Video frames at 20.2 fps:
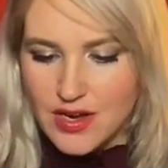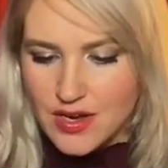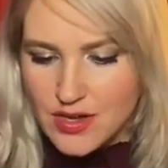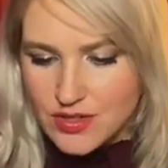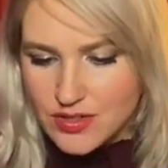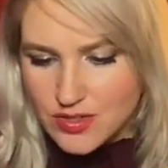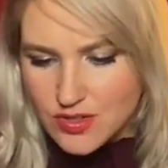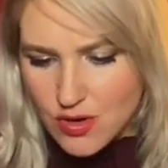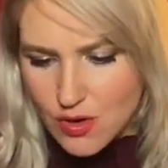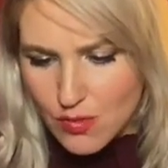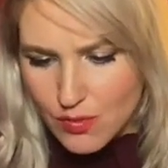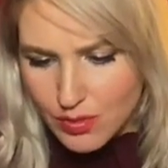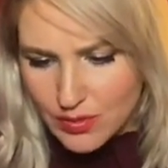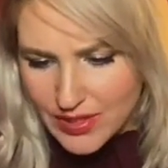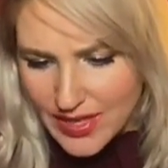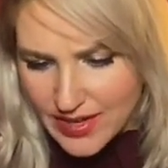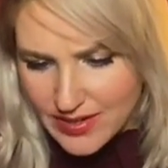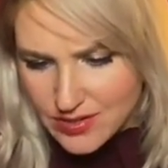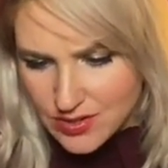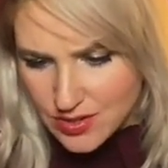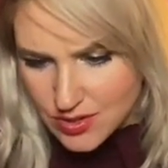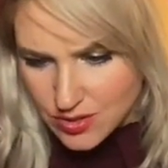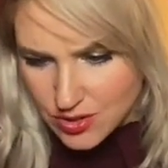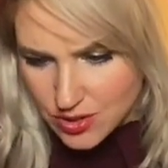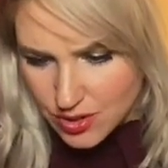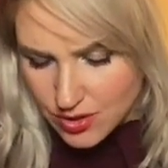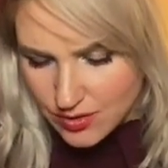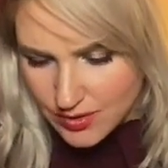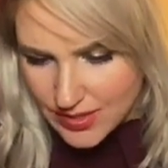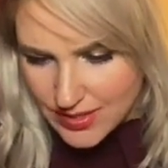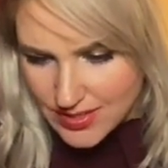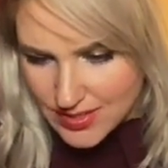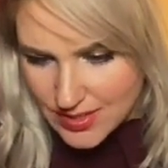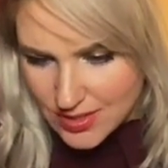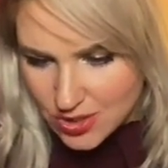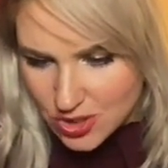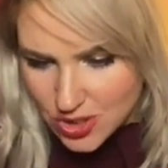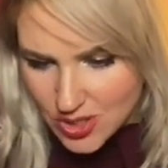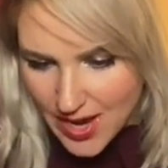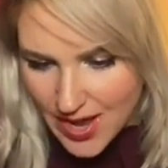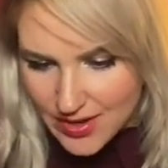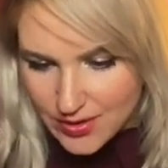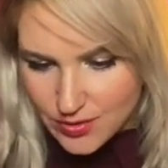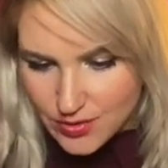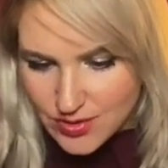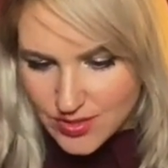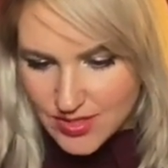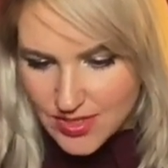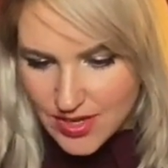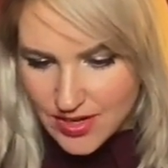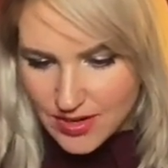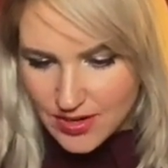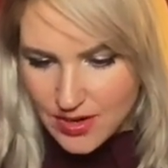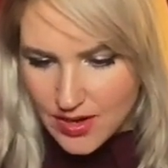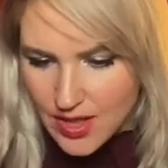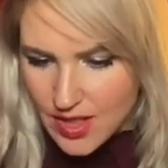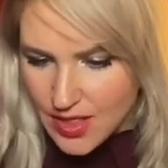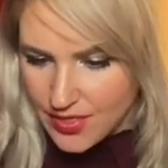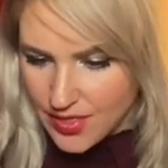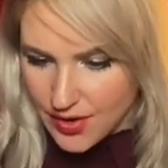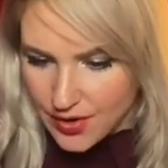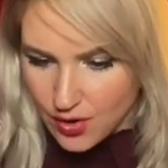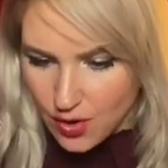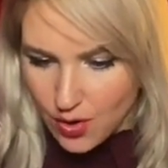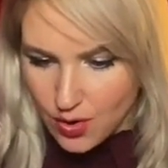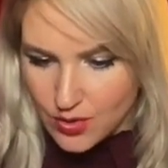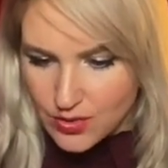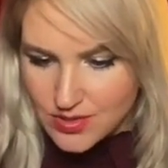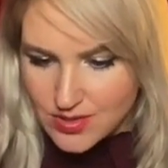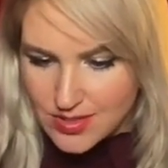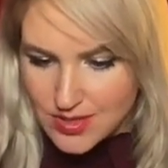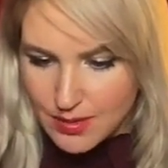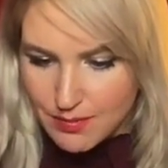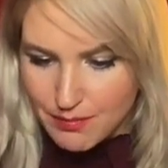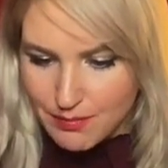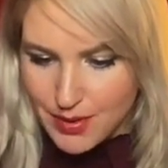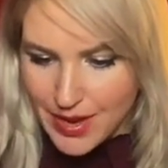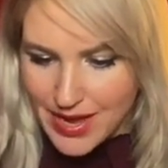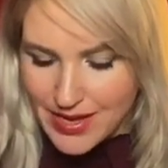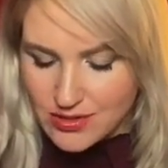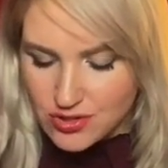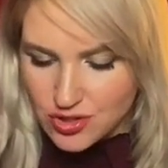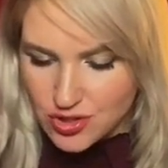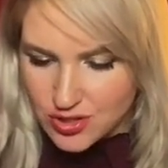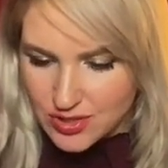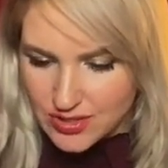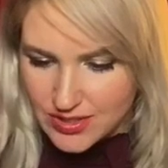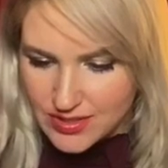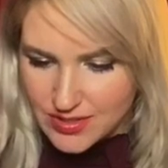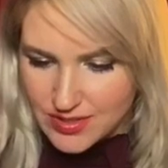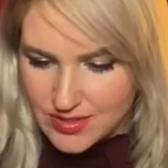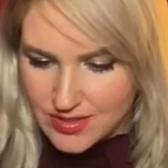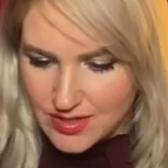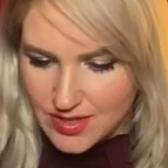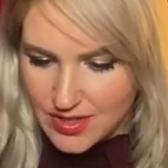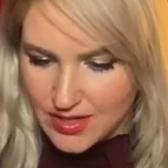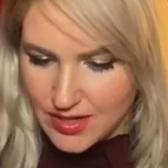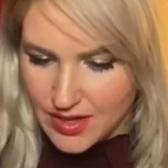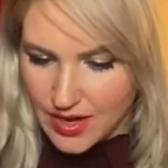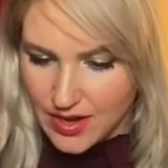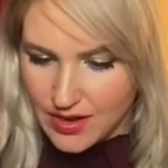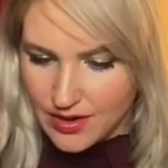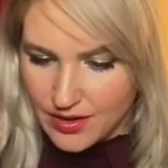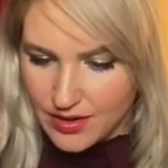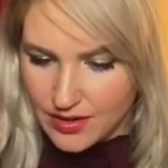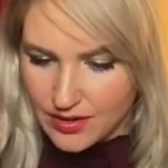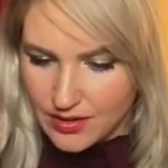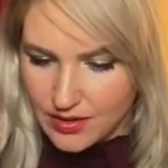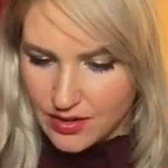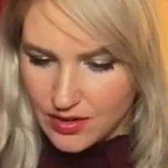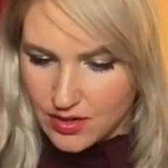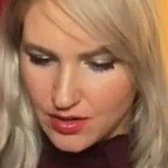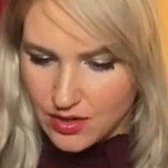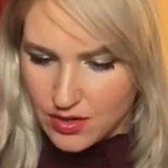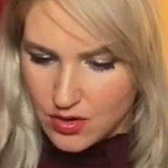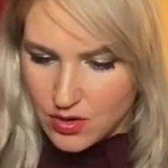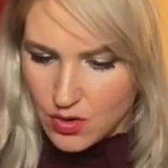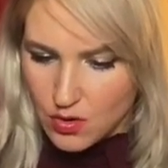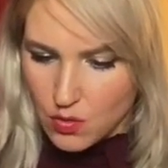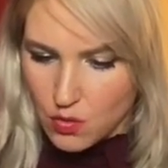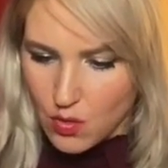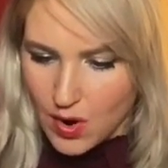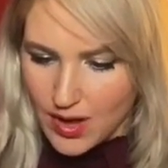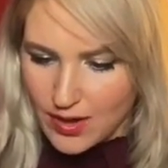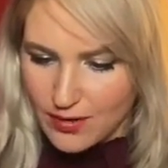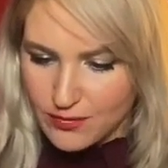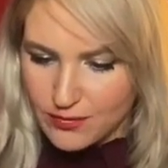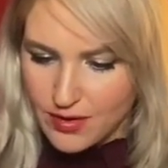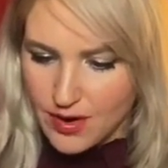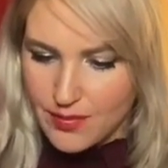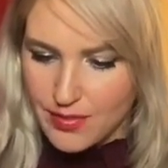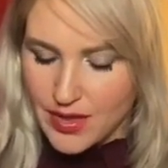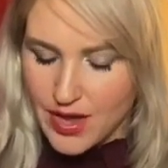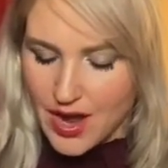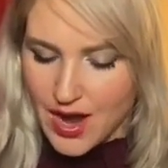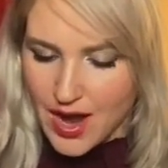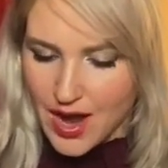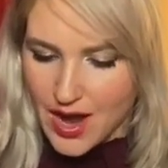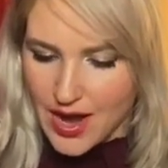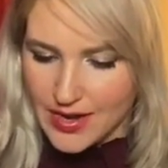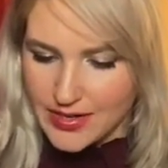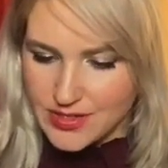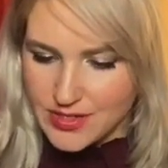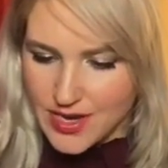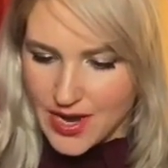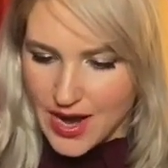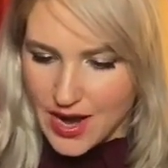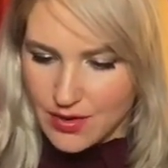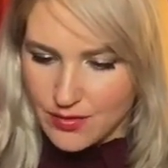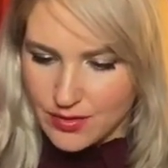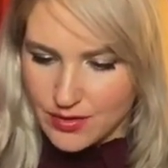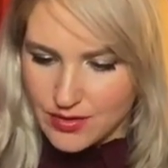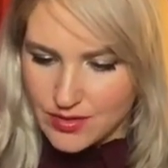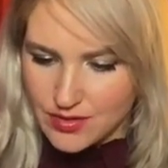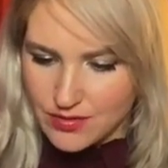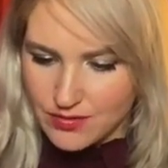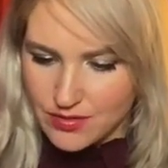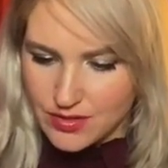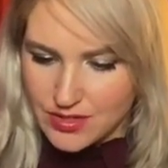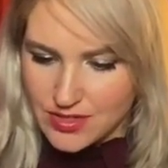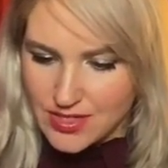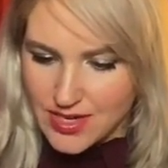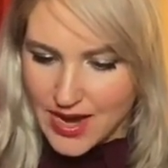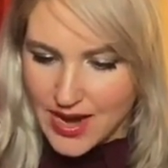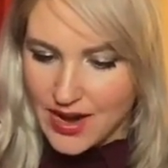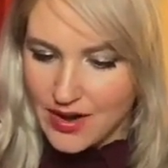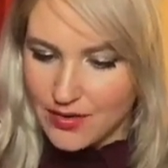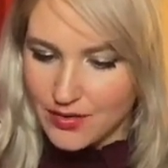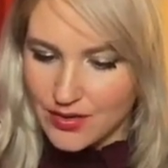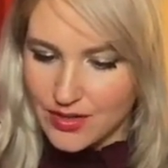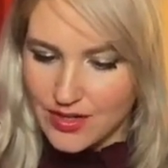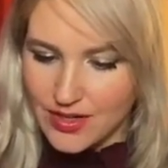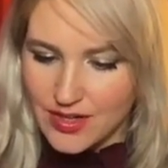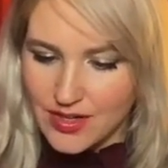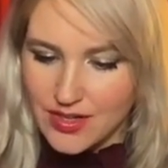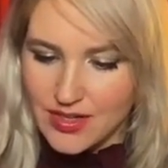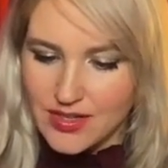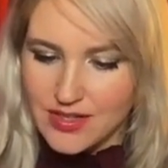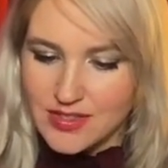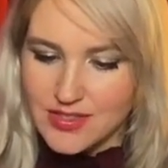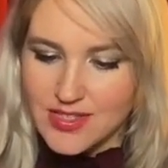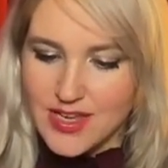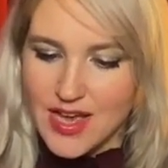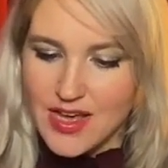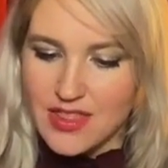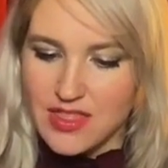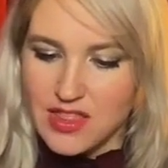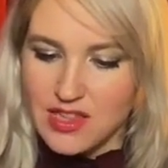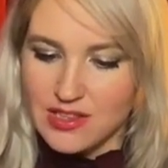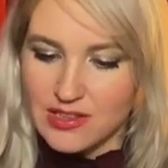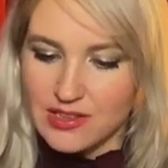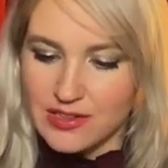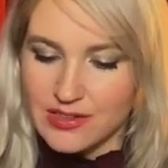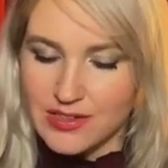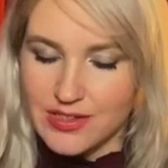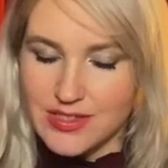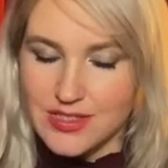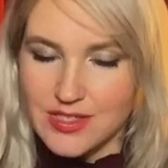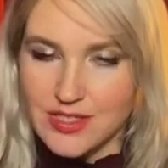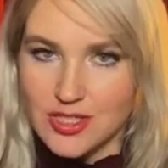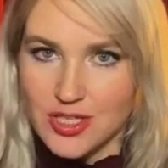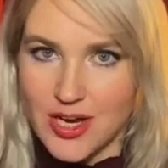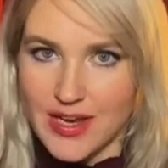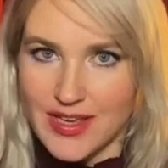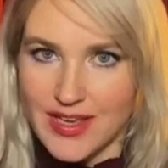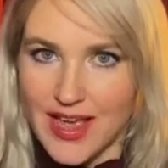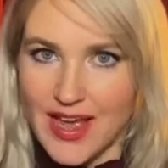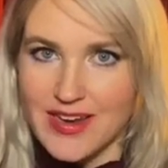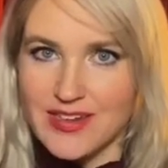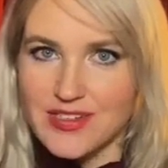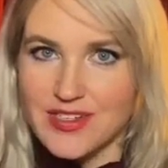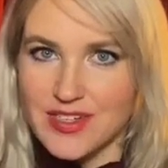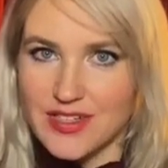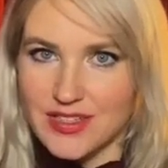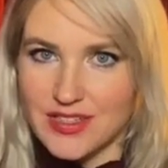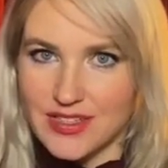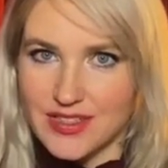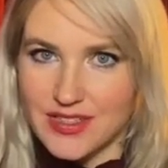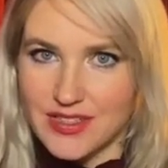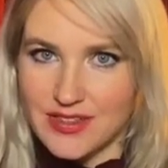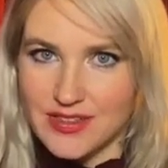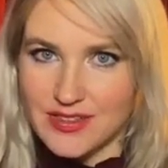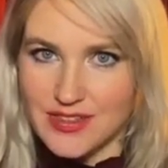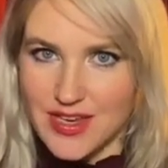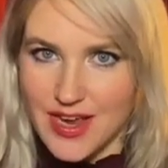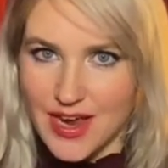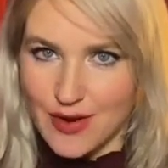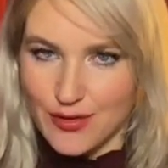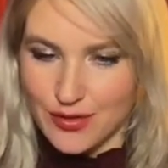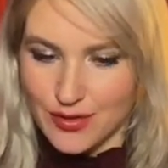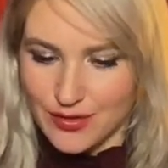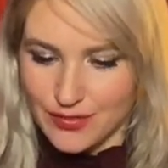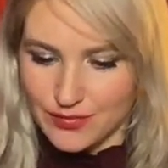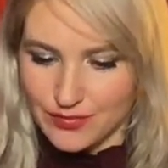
So blend the turrets and shadows there that all seem pendulous in air, while from the high towers of the town death looks gigantically down.